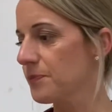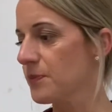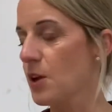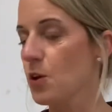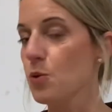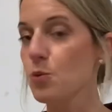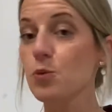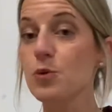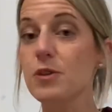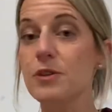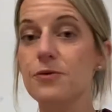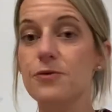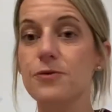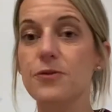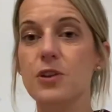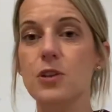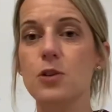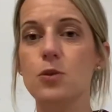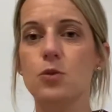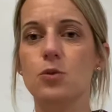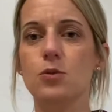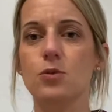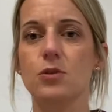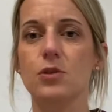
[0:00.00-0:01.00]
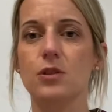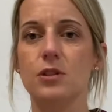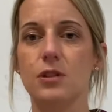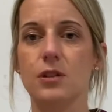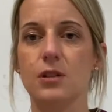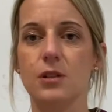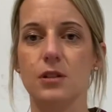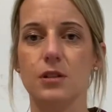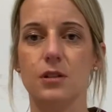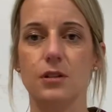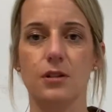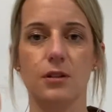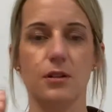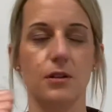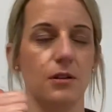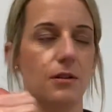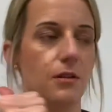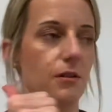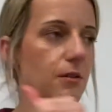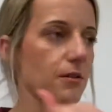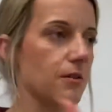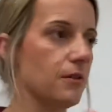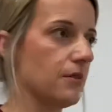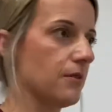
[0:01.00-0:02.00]
Refuse.
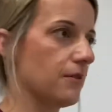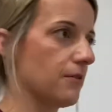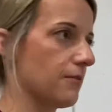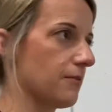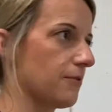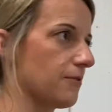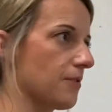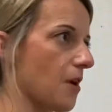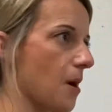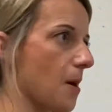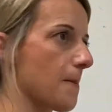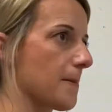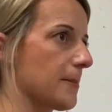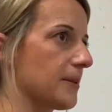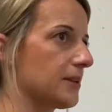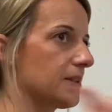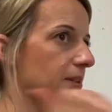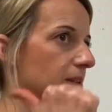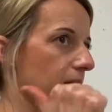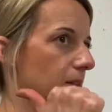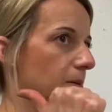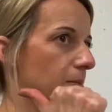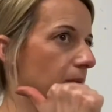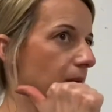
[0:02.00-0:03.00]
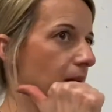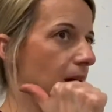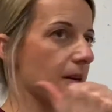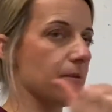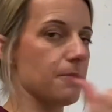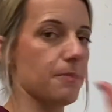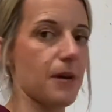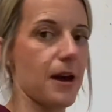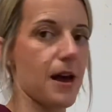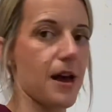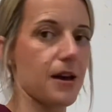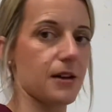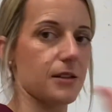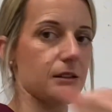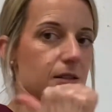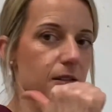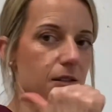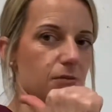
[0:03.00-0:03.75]
Thumb into the past.